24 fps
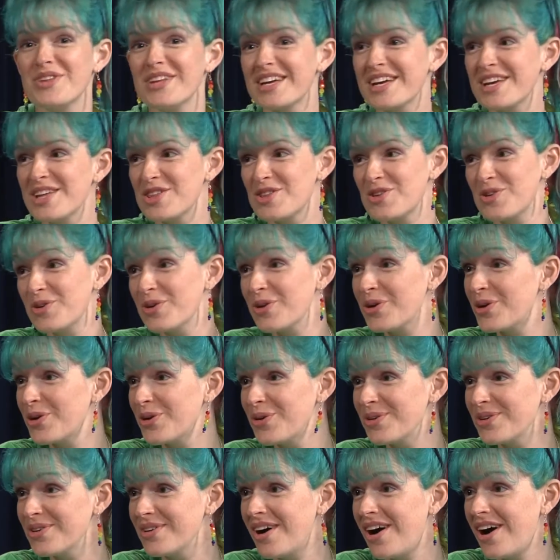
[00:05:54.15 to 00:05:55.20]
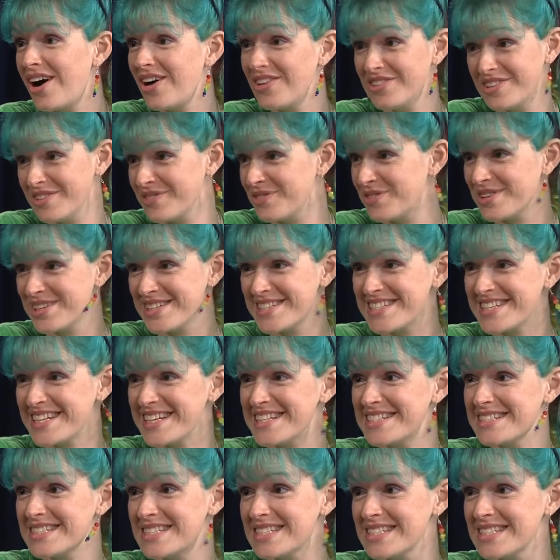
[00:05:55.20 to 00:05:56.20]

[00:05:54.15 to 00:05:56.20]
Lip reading: thing is you can go in all different states.